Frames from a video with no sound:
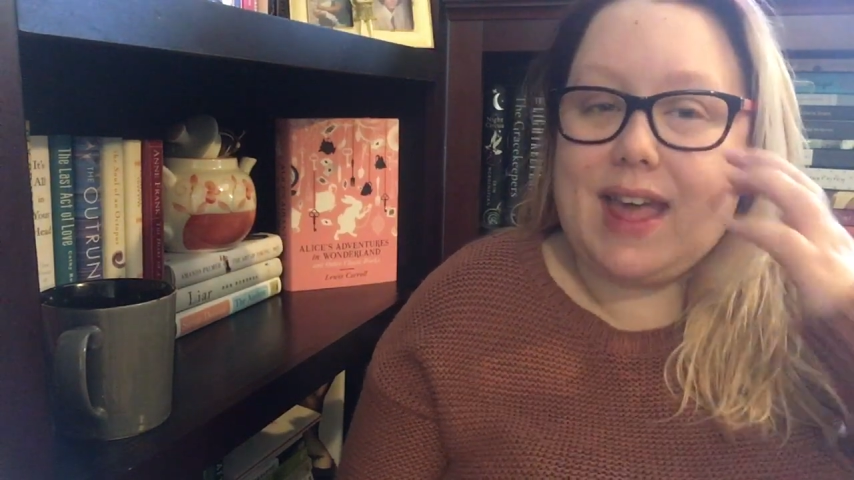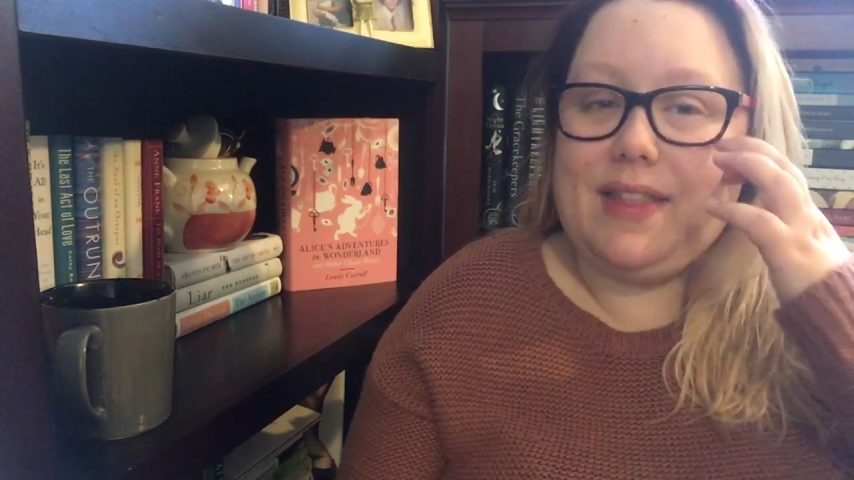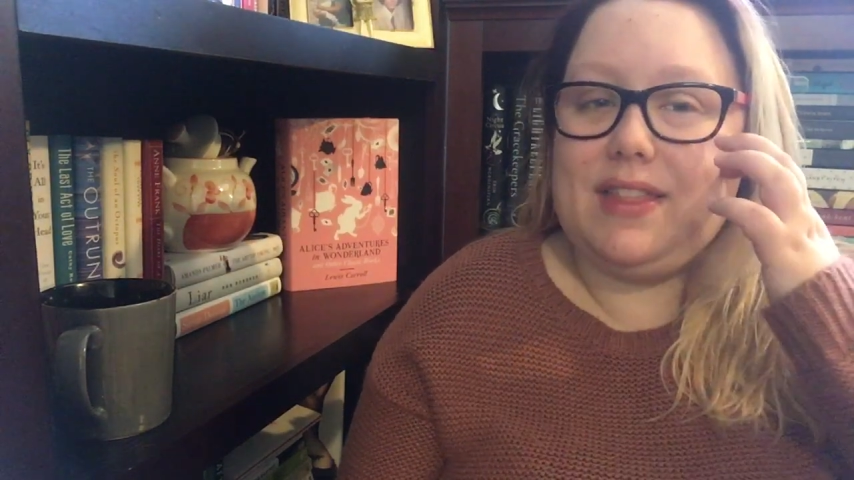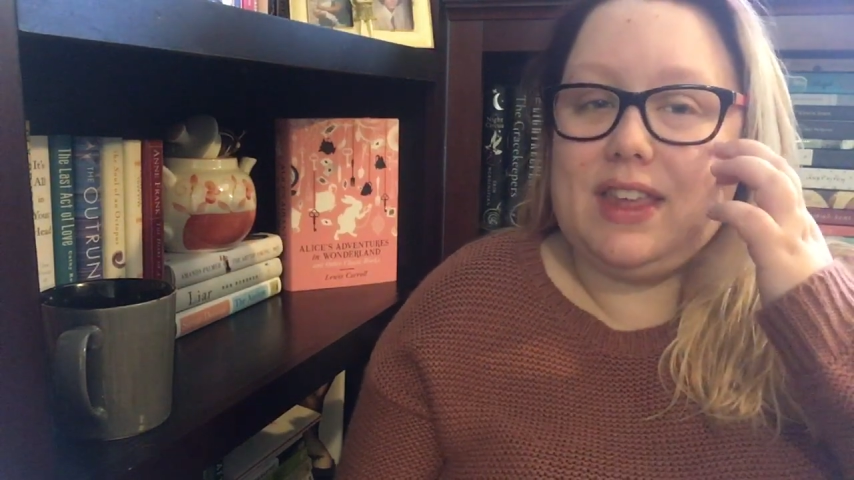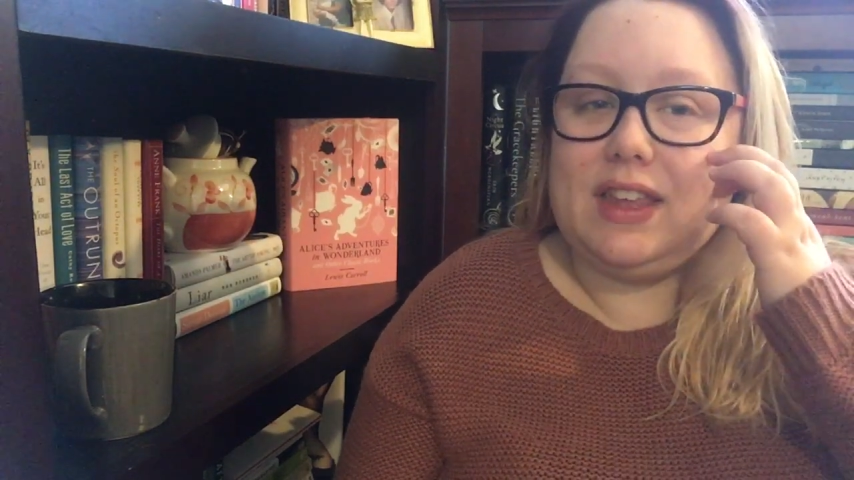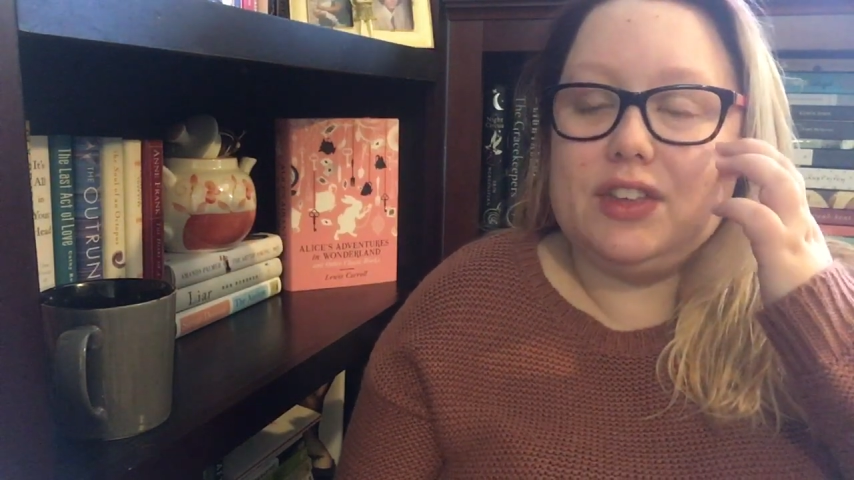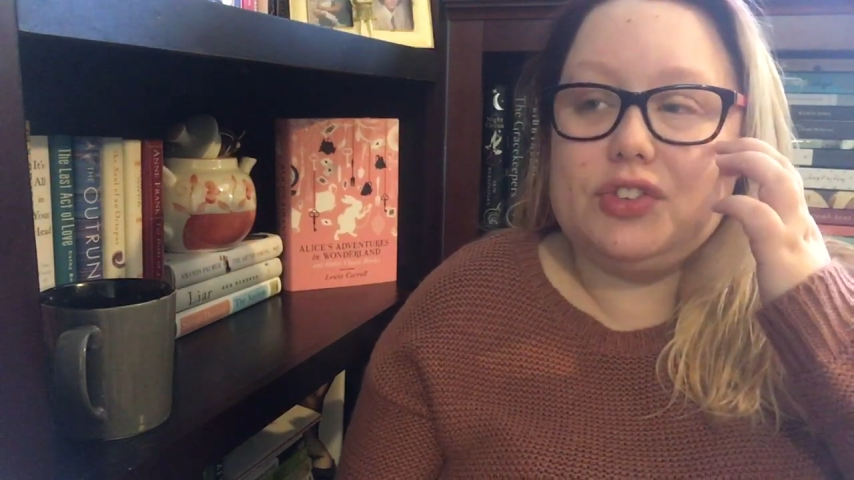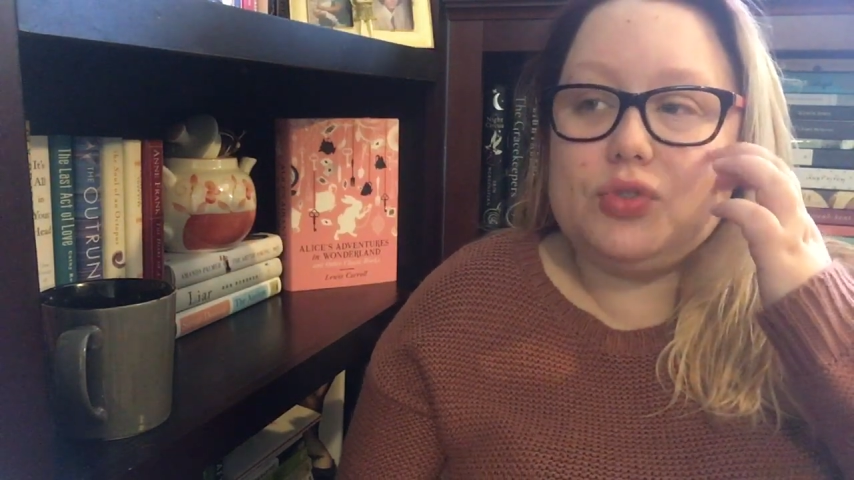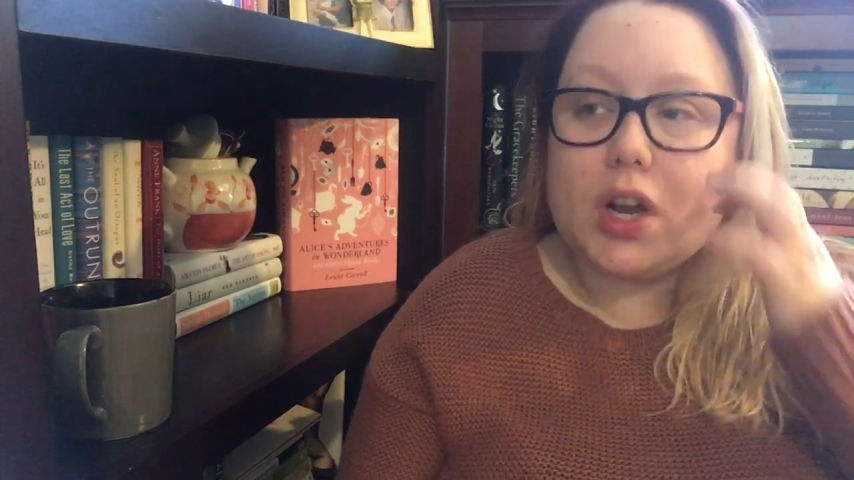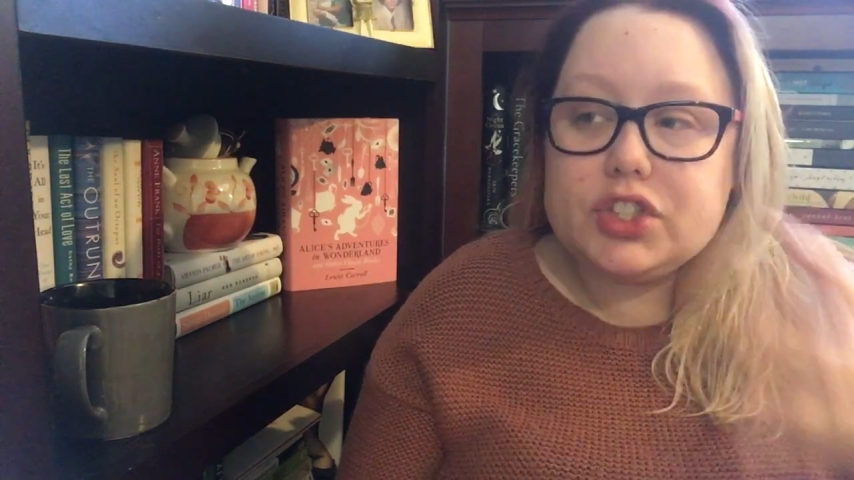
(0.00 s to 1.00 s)
and the
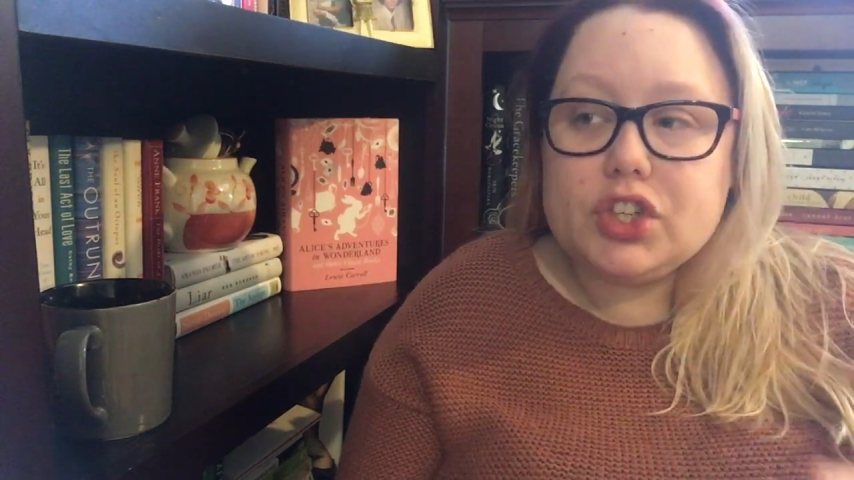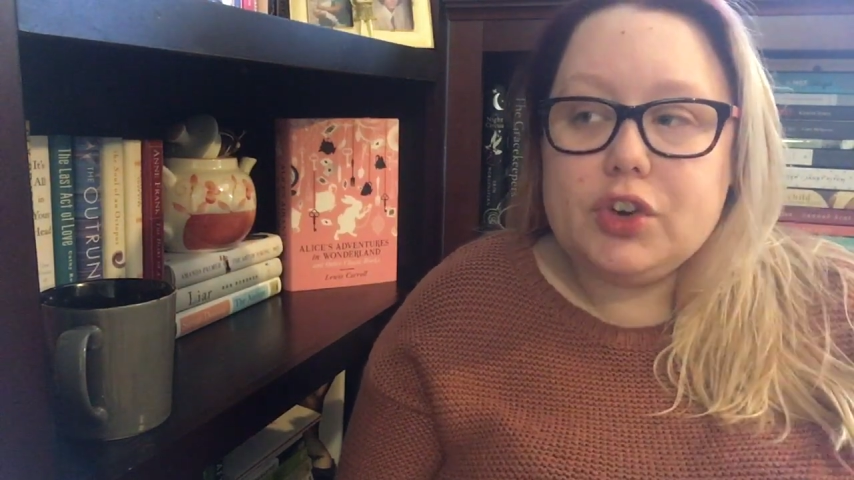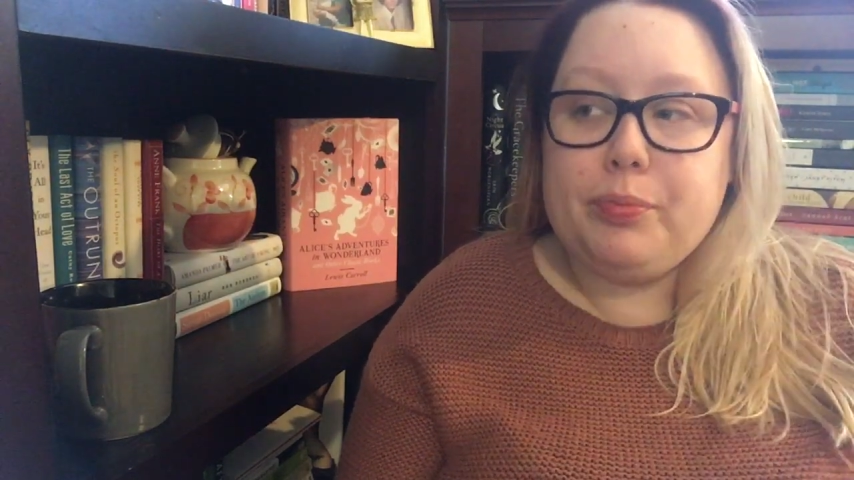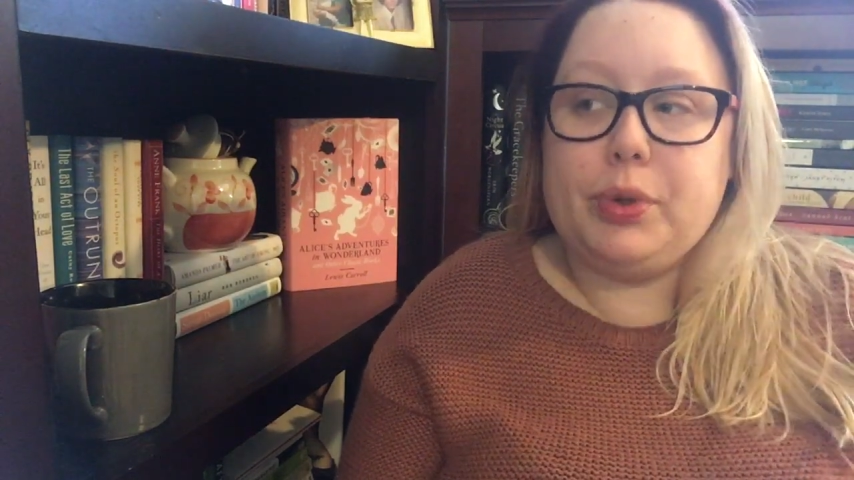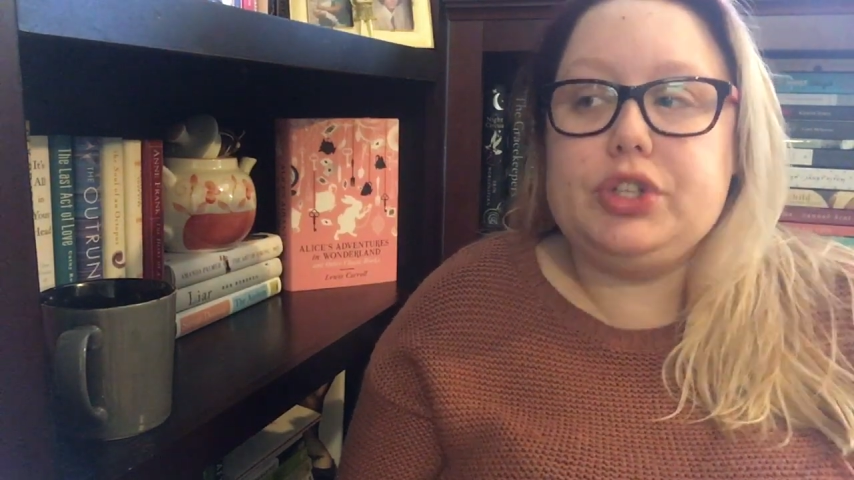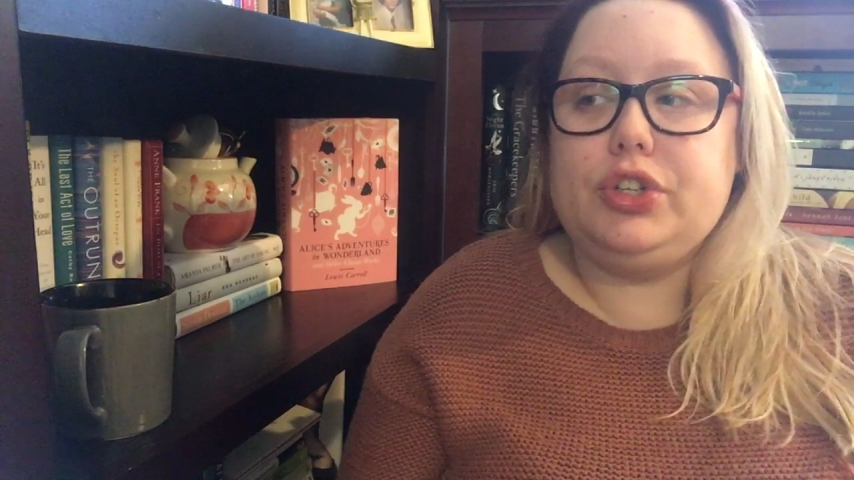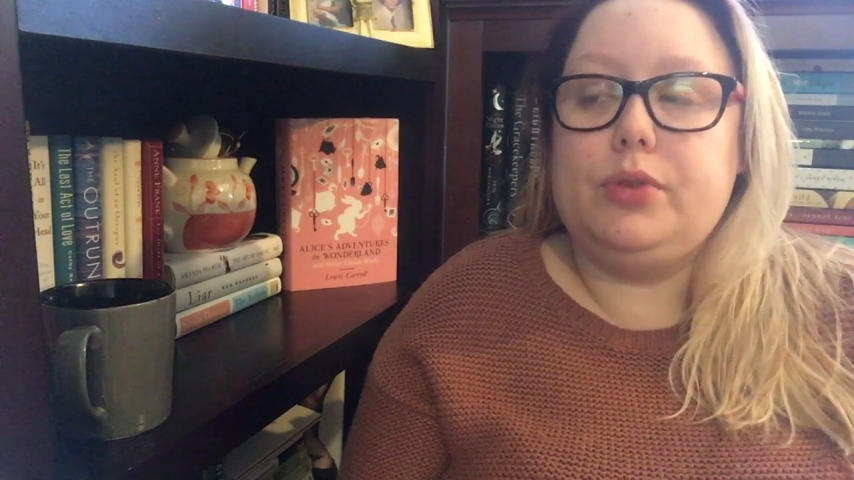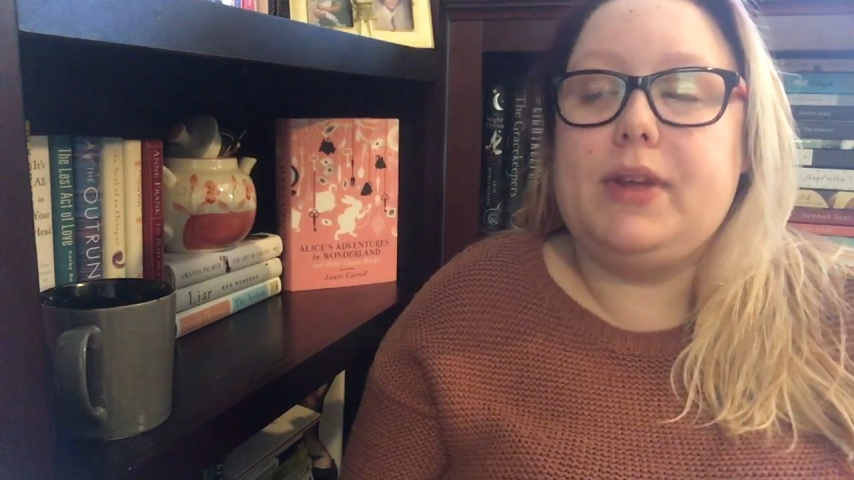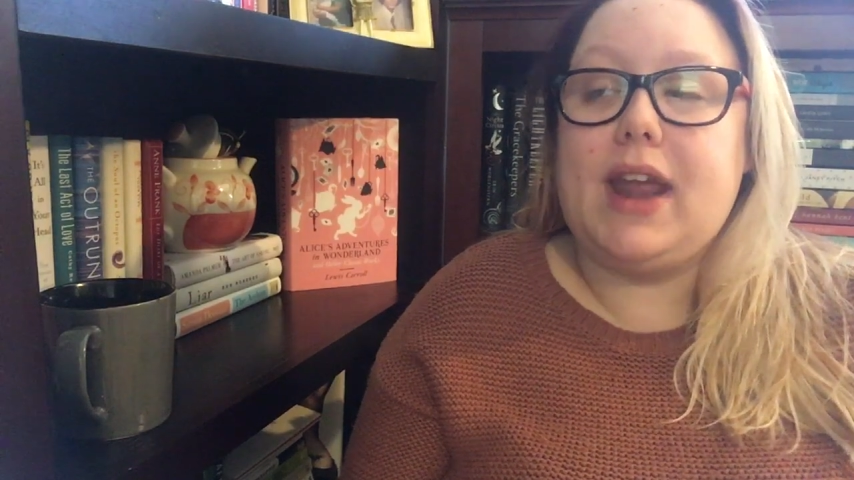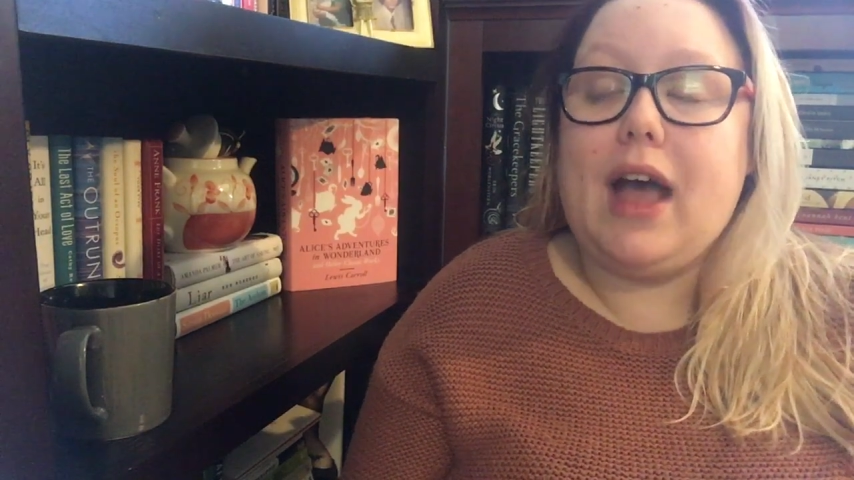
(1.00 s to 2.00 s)
structure of
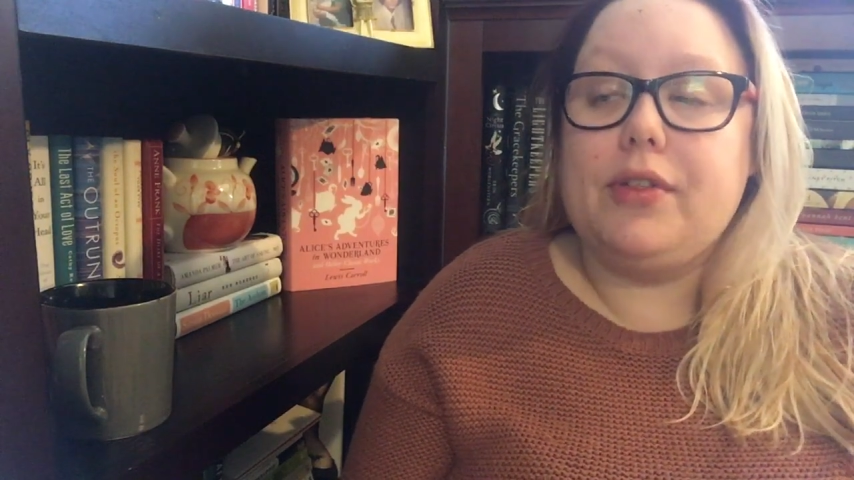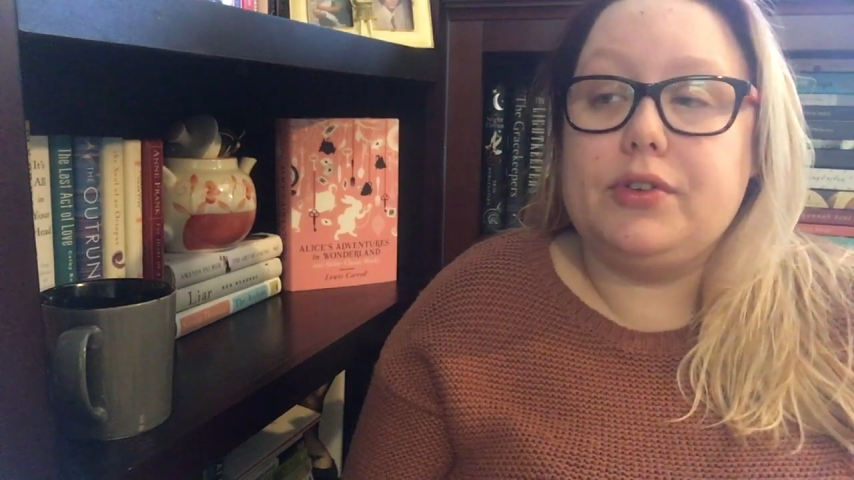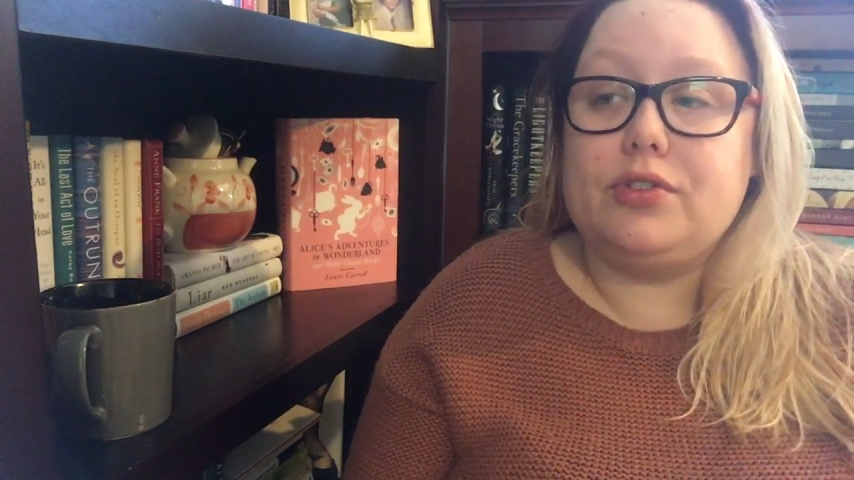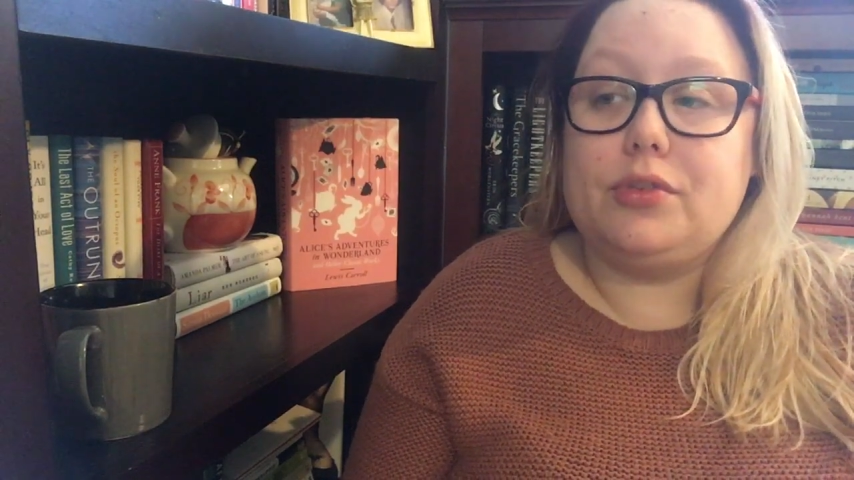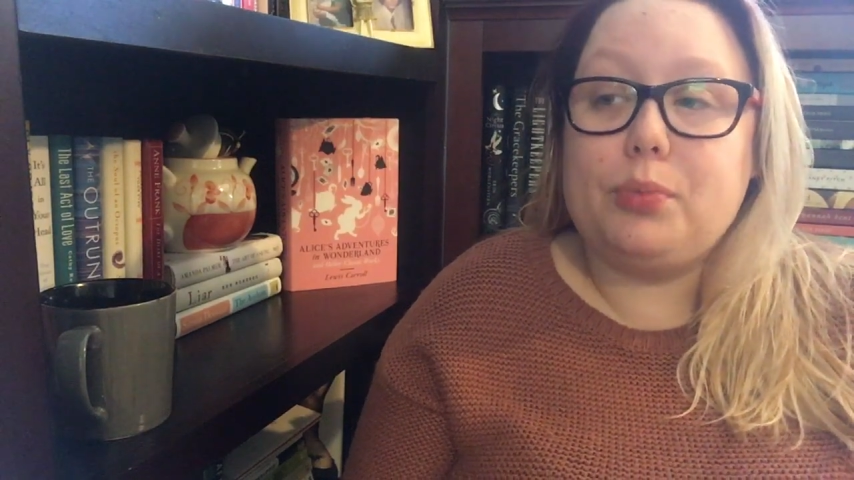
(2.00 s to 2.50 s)
BookTube and how there's